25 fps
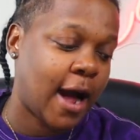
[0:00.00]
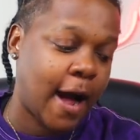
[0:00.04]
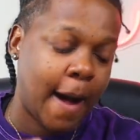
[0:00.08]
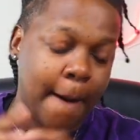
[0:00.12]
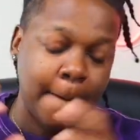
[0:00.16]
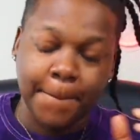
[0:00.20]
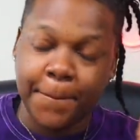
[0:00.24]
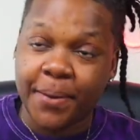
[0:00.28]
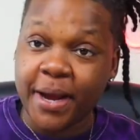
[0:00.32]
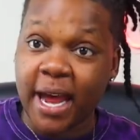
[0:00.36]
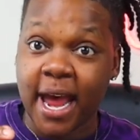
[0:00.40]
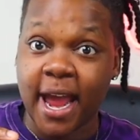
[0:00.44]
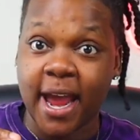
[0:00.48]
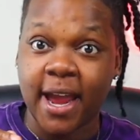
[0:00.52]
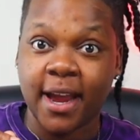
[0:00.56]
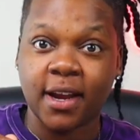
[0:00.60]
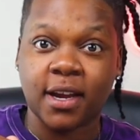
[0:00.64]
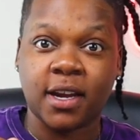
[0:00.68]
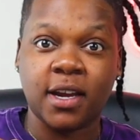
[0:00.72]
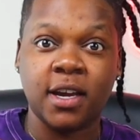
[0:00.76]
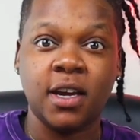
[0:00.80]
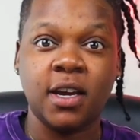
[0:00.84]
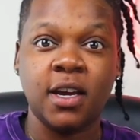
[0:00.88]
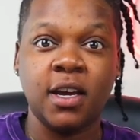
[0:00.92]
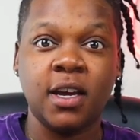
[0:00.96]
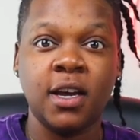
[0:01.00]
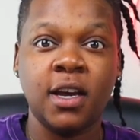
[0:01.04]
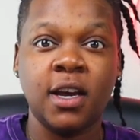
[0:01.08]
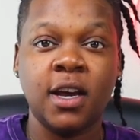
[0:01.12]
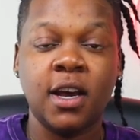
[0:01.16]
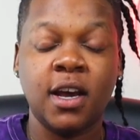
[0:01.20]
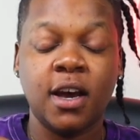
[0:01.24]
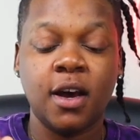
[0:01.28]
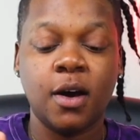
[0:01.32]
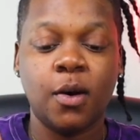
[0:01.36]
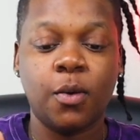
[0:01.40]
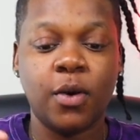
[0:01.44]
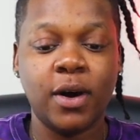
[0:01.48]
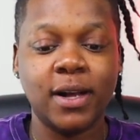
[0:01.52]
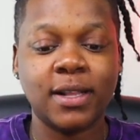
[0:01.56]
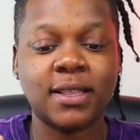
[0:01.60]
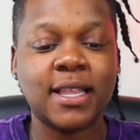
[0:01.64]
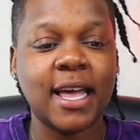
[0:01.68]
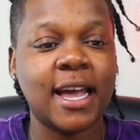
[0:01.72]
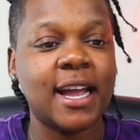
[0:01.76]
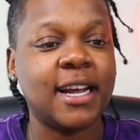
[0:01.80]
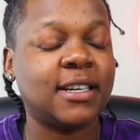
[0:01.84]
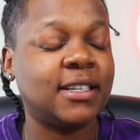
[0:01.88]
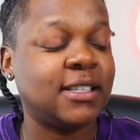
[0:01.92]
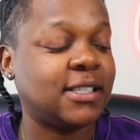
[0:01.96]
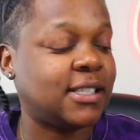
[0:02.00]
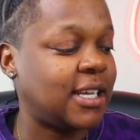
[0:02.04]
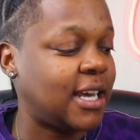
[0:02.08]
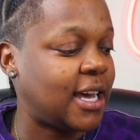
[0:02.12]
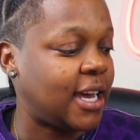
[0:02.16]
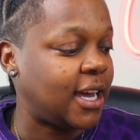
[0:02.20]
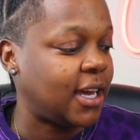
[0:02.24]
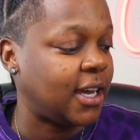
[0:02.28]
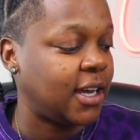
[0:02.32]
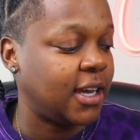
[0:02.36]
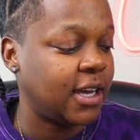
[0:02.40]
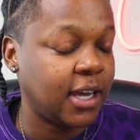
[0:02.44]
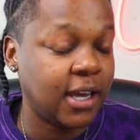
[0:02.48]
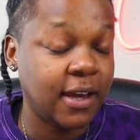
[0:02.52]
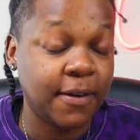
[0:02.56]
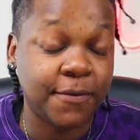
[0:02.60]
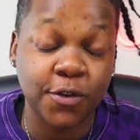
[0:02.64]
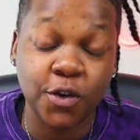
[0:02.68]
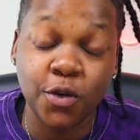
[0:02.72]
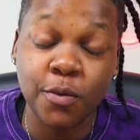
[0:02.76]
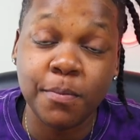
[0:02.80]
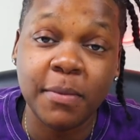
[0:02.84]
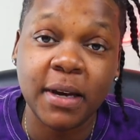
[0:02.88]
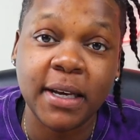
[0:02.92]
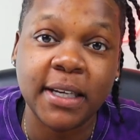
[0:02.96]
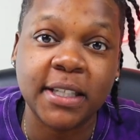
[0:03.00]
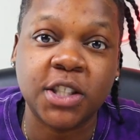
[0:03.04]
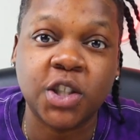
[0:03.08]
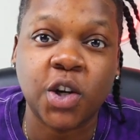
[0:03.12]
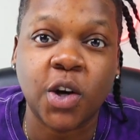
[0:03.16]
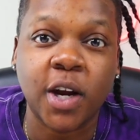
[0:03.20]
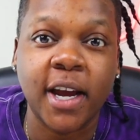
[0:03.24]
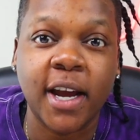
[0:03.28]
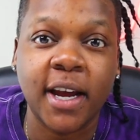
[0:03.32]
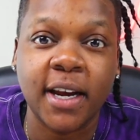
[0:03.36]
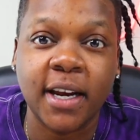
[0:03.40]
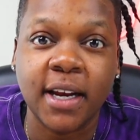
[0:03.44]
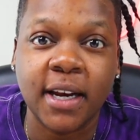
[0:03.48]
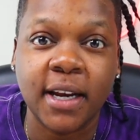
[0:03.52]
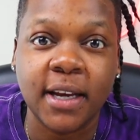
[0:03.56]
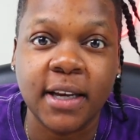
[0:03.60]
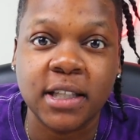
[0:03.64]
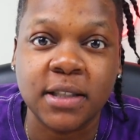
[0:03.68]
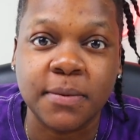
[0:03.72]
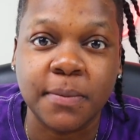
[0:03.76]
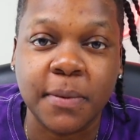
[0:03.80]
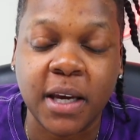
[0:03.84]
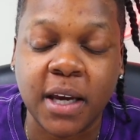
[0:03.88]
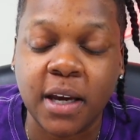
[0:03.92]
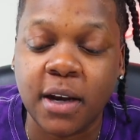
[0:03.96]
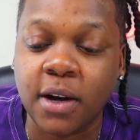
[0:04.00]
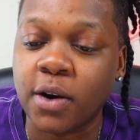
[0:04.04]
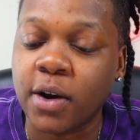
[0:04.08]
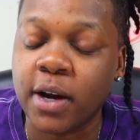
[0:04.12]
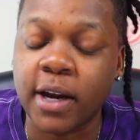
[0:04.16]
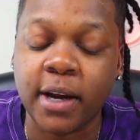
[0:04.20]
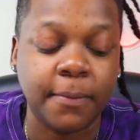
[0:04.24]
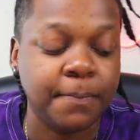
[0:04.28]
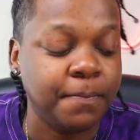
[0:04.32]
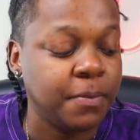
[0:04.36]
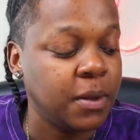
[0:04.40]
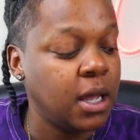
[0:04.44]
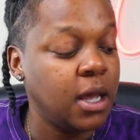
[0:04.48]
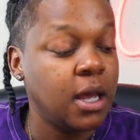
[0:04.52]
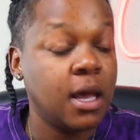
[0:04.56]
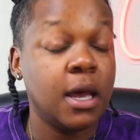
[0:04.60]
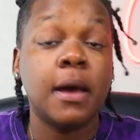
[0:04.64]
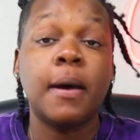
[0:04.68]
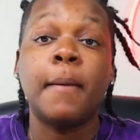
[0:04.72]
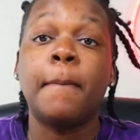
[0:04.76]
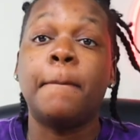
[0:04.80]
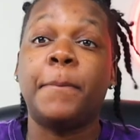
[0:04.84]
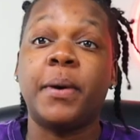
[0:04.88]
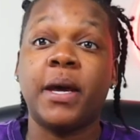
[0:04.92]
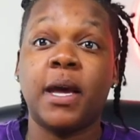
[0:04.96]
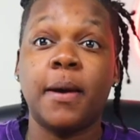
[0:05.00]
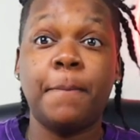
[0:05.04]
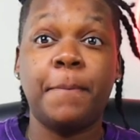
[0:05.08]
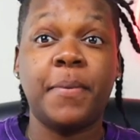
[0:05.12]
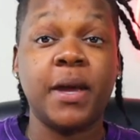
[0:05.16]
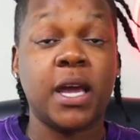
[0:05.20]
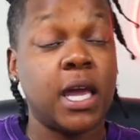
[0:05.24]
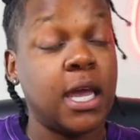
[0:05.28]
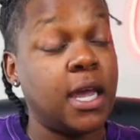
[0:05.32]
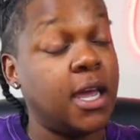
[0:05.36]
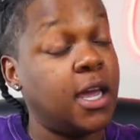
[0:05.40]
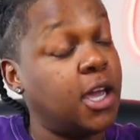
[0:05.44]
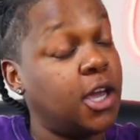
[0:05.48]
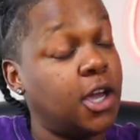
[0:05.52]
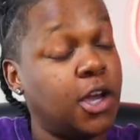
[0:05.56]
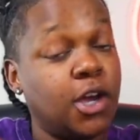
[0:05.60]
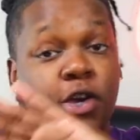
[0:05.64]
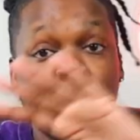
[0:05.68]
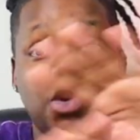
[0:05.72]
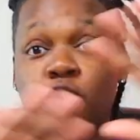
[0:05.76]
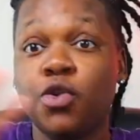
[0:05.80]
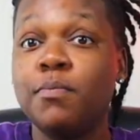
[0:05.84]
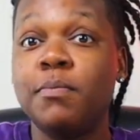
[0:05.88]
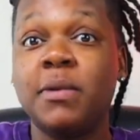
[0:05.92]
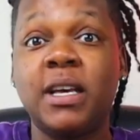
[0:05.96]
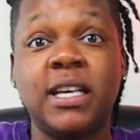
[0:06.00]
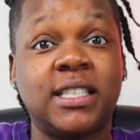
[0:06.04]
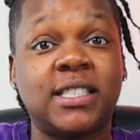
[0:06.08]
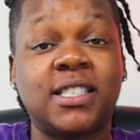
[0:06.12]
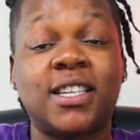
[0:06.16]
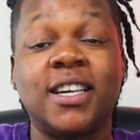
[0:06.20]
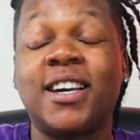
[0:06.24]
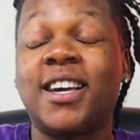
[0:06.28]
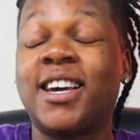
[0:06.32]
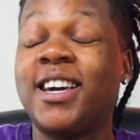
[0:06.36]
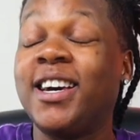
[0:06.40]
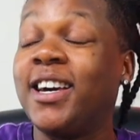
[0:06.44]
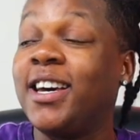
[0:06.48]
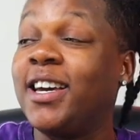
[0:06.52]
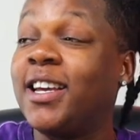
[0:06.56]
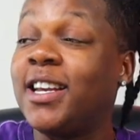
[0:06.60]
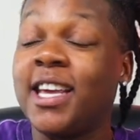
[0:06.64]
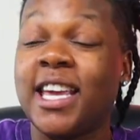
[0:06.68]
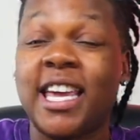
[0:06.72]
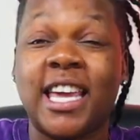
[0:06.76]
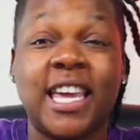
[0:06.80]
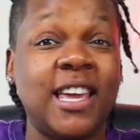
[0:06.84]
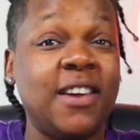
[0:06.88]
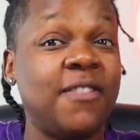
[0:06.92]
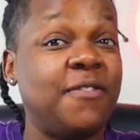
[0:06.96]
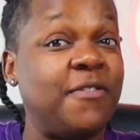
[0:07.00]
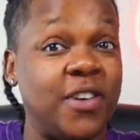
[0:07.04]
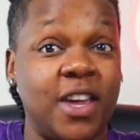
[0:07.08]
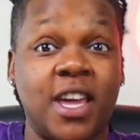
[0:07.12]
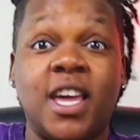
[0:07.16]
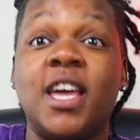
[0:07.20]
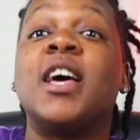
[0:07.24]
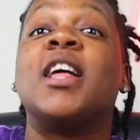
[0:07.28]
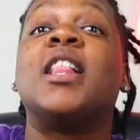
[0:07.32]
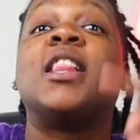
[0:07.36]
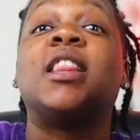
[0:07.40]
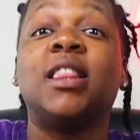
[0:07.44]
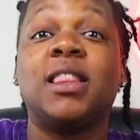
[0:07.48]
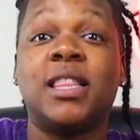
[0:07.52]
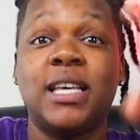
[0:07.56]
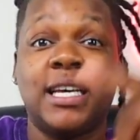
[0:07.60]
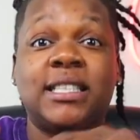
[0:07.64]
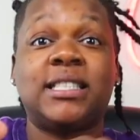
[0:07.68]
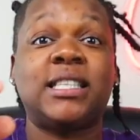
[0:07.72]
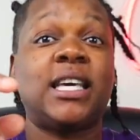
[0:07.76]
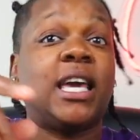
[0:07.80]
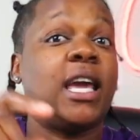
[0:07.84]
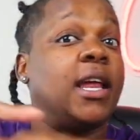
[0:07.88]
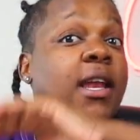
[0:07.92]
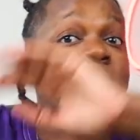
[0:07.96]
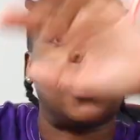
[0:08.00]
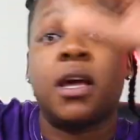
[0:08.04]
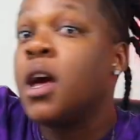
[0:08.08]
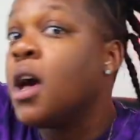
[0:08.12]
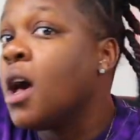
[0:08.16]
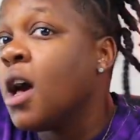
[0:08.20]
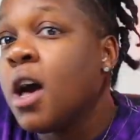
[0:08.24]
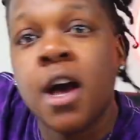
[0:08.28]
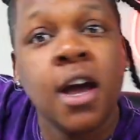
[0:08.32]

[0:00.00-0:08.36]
I'm back. One thing to say, if you missed Trinity's meet and greet, baby, you missed a good event. Let's get it.